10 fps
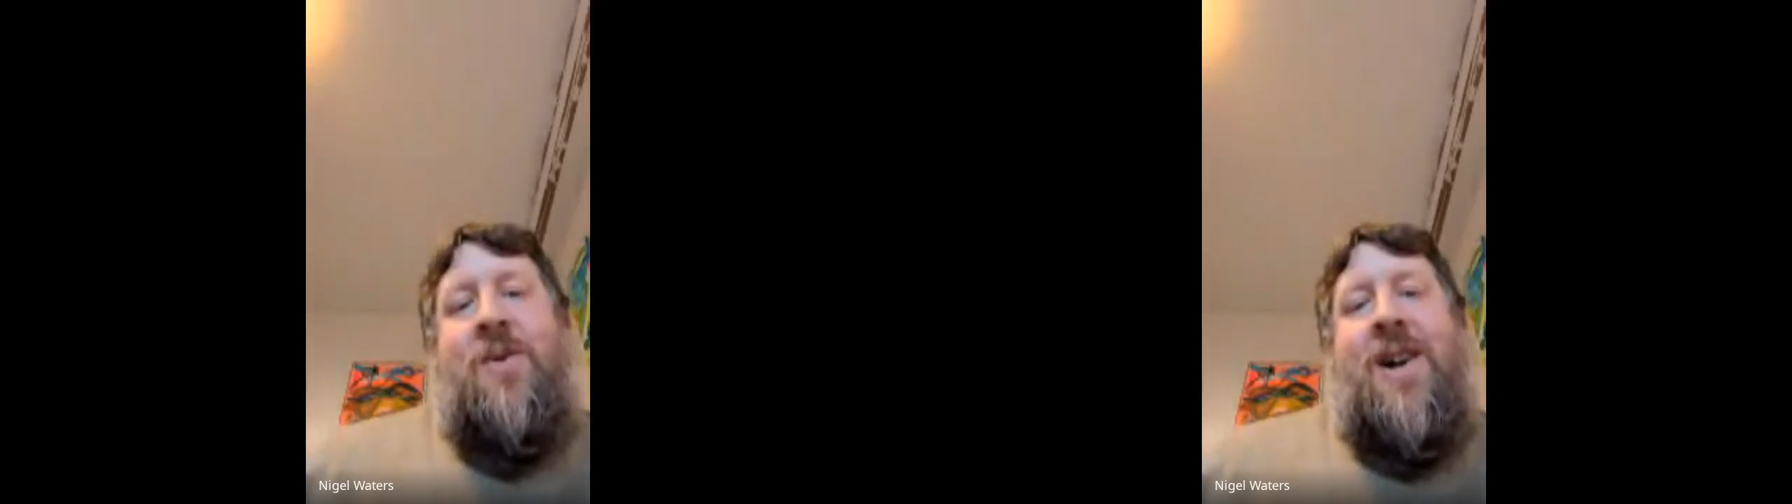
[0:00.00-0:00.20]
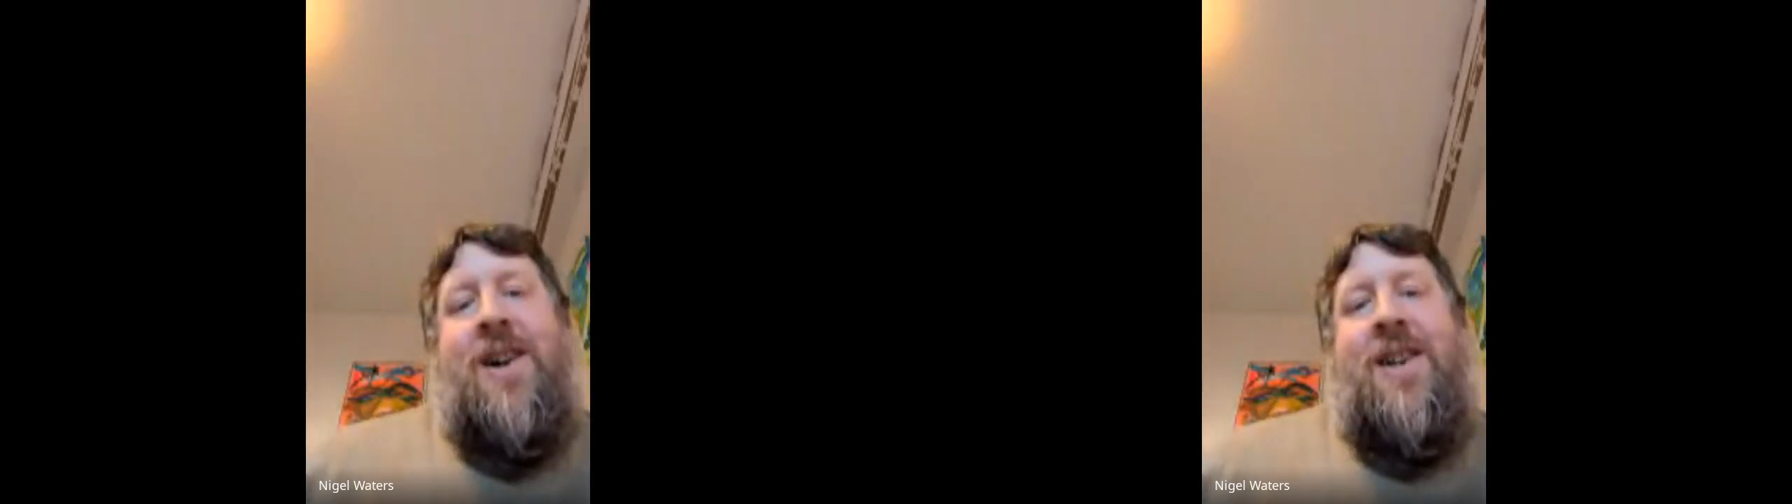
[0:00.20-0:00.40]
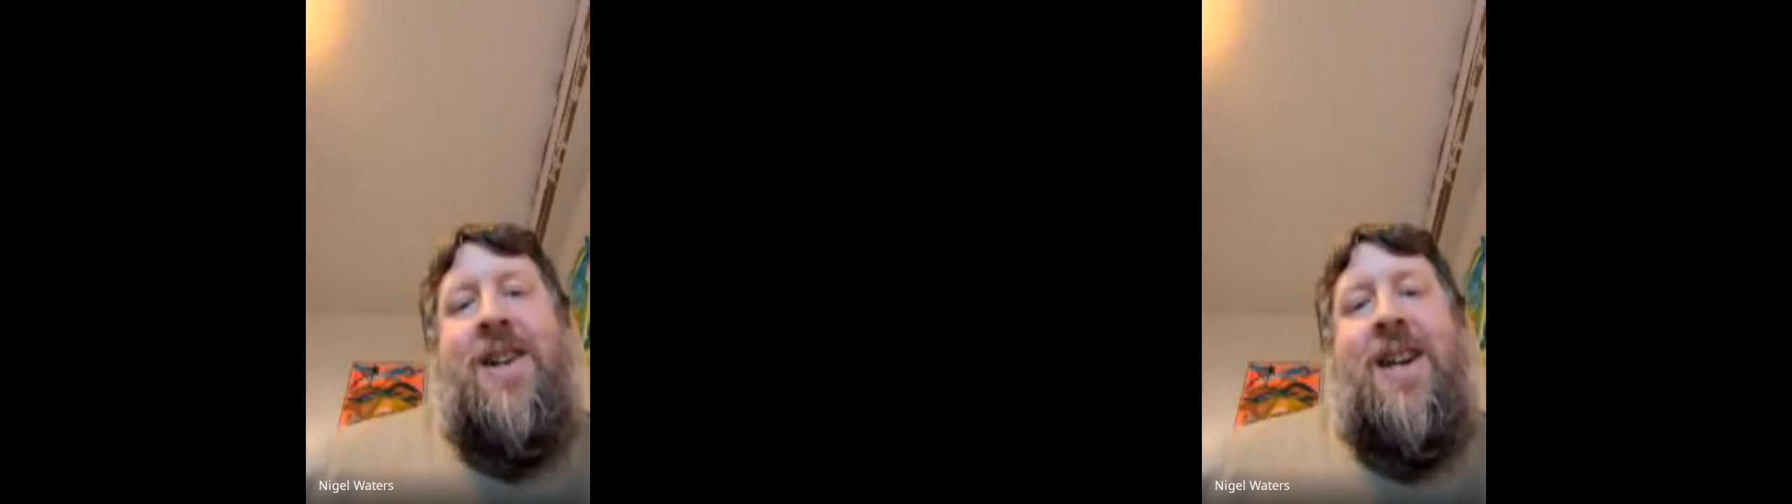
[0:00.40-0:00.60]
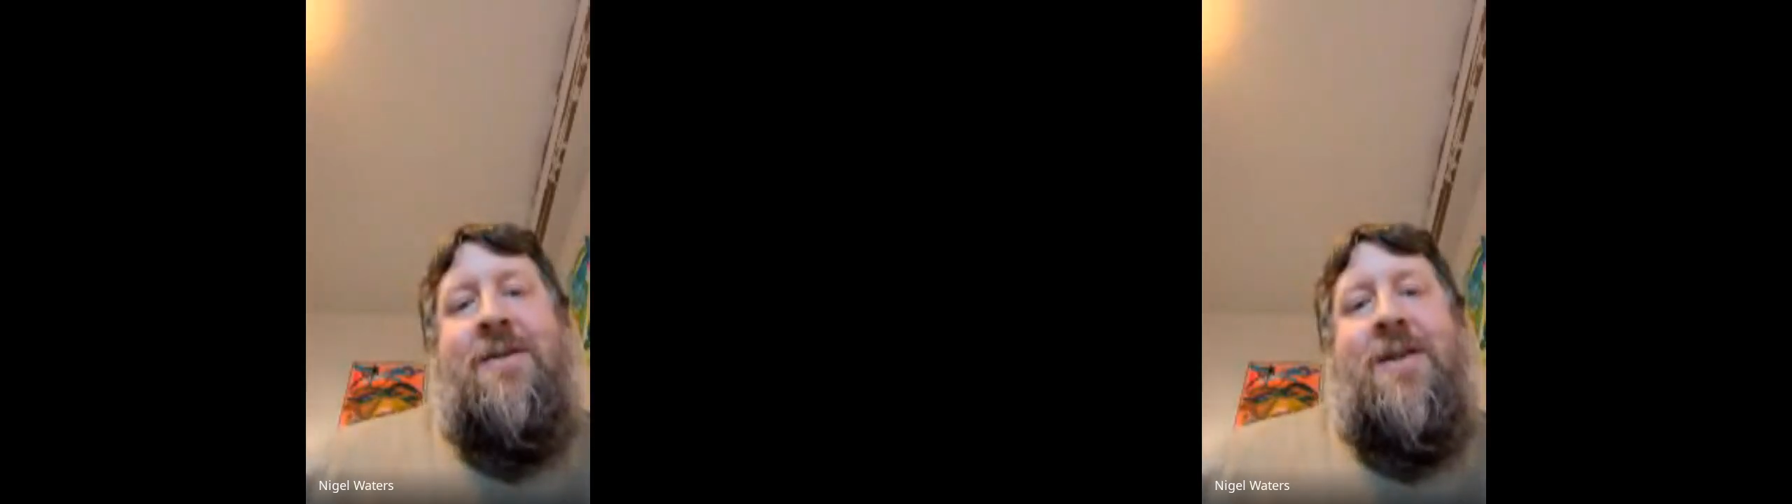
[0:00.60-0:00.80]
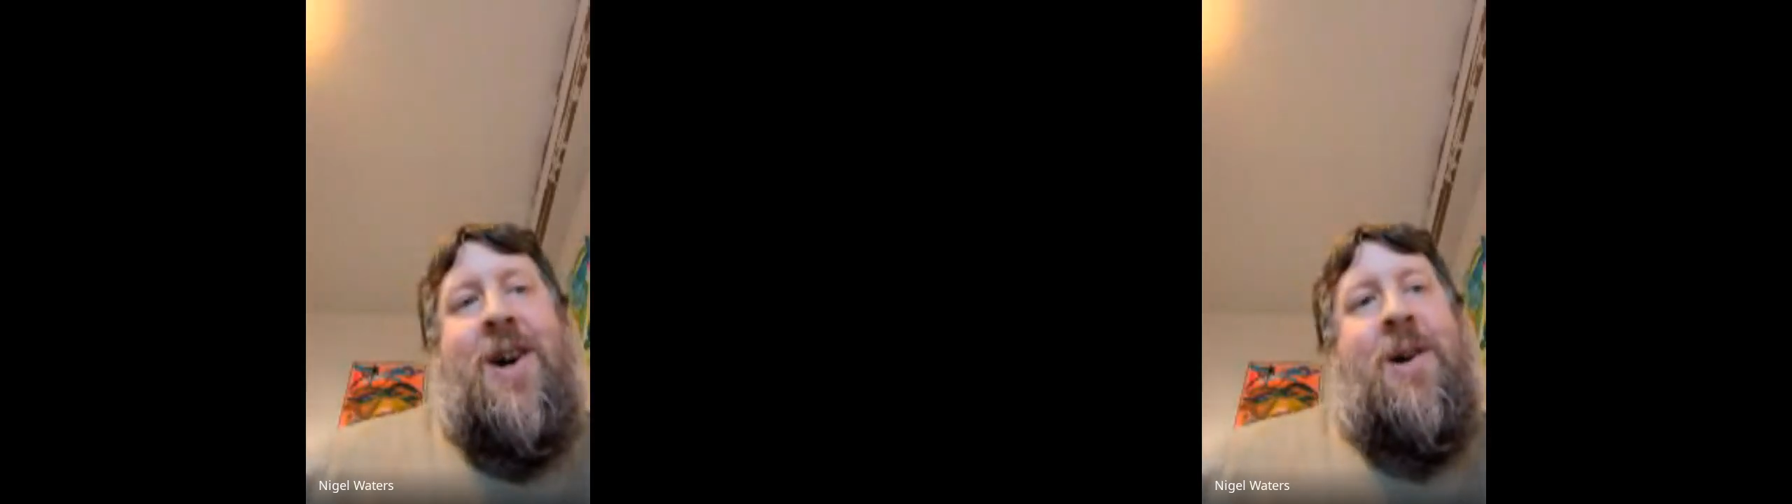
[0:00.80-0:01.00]
while and
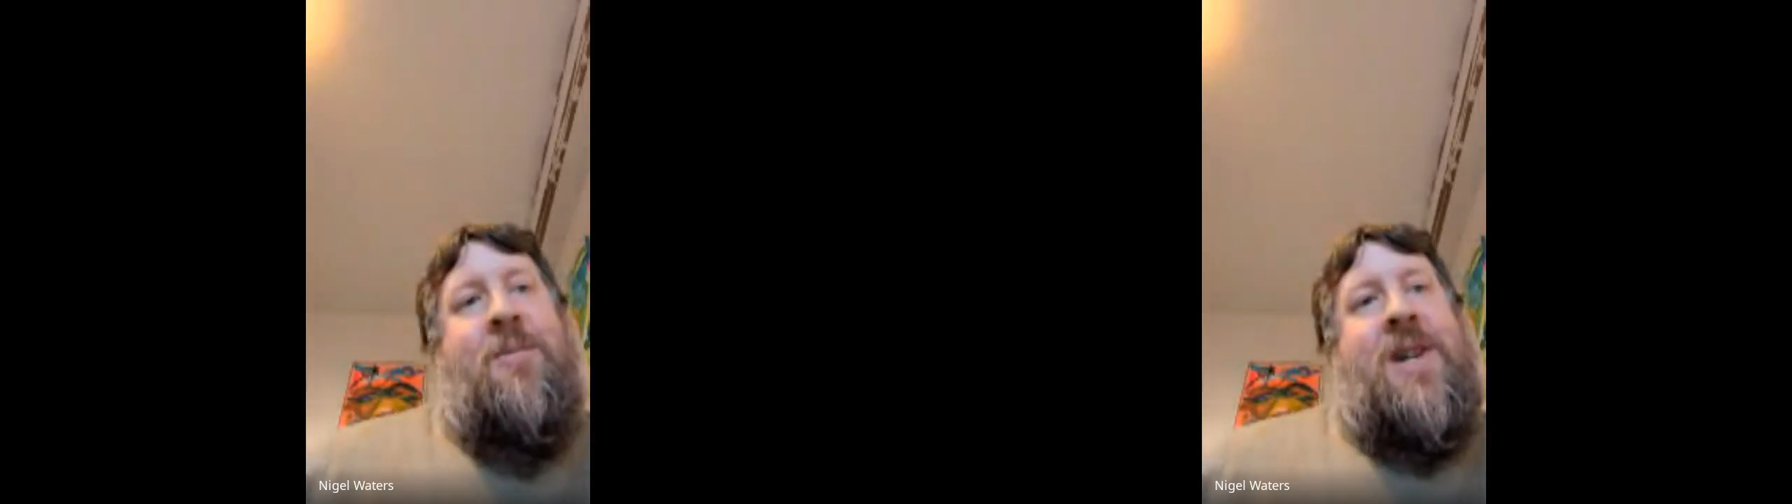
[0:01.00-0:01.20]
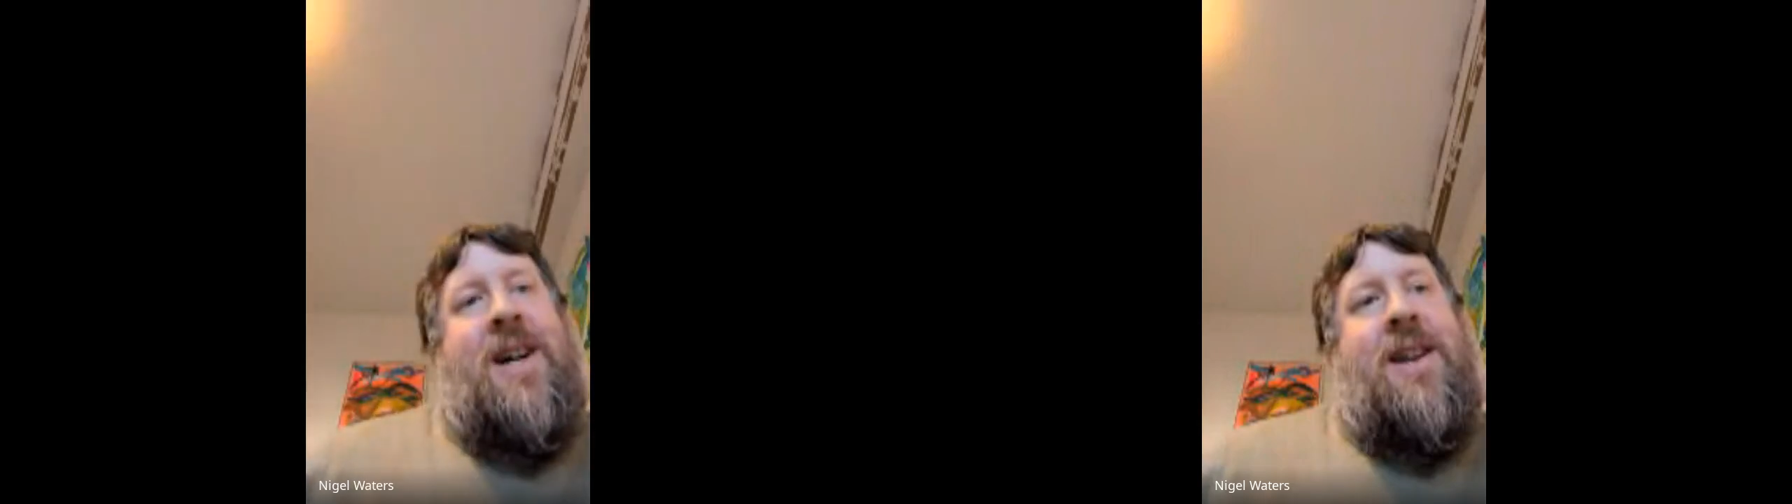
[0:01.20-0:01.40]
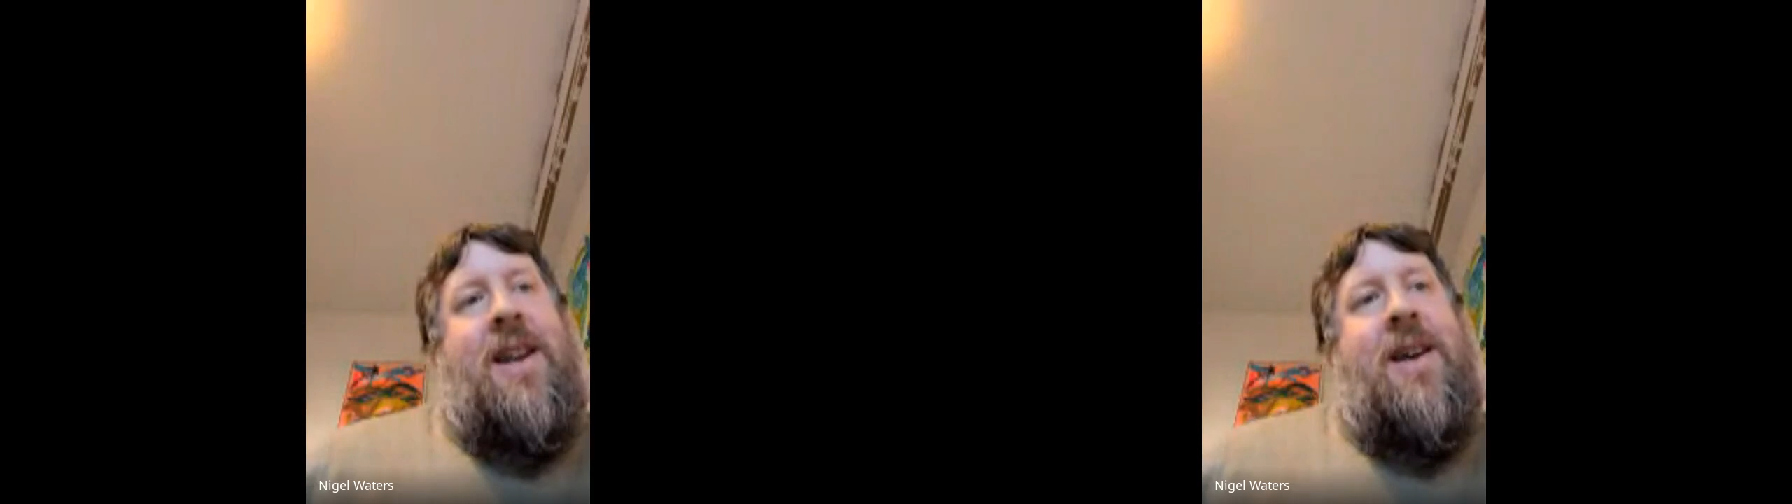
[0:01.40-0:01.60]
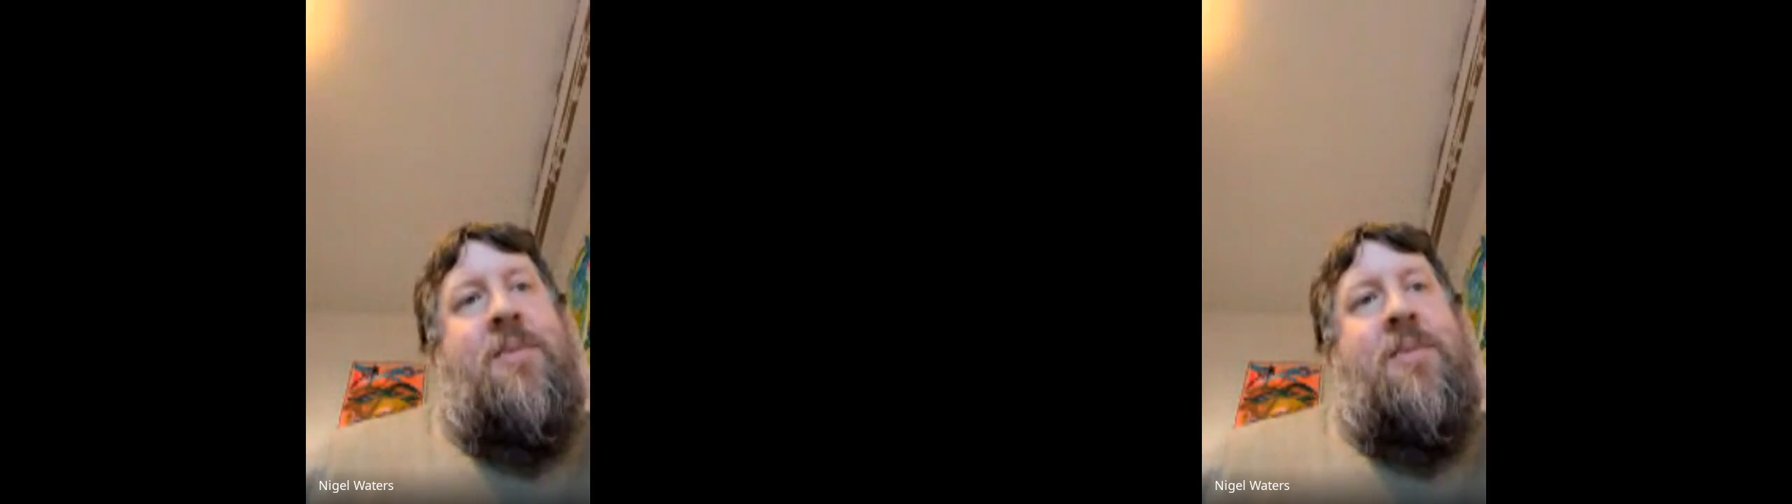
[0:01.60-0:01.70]
give up, sadly.